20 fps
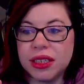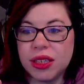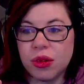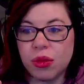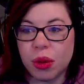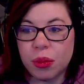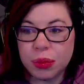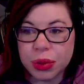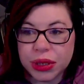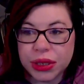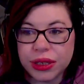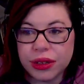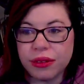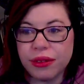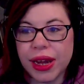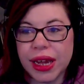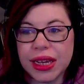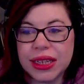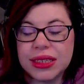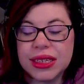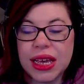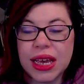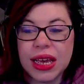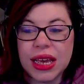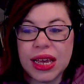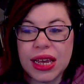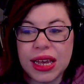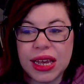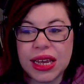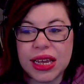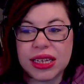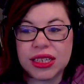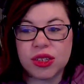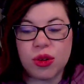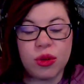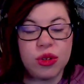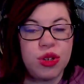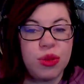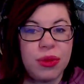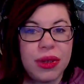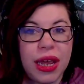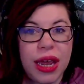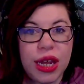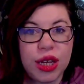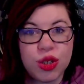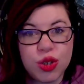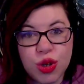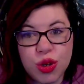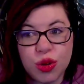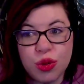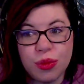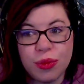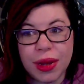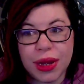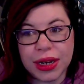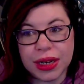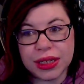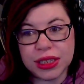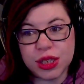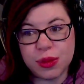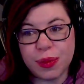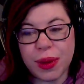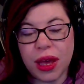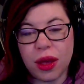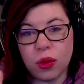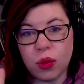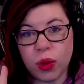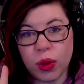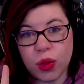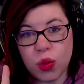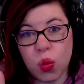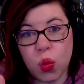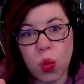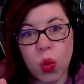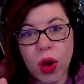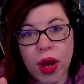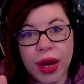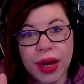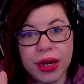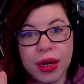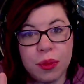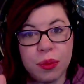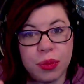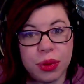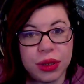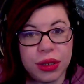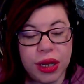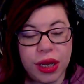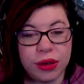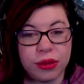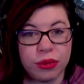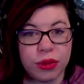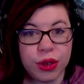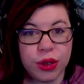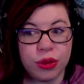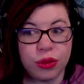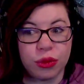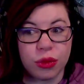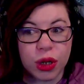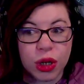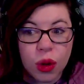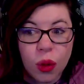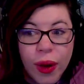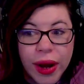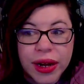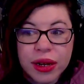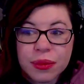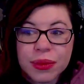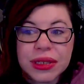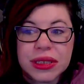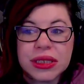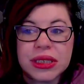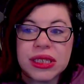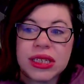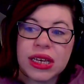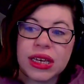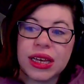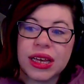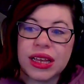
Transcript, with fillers: So Obliterate is going to be a two mana spell with one blood rune requirement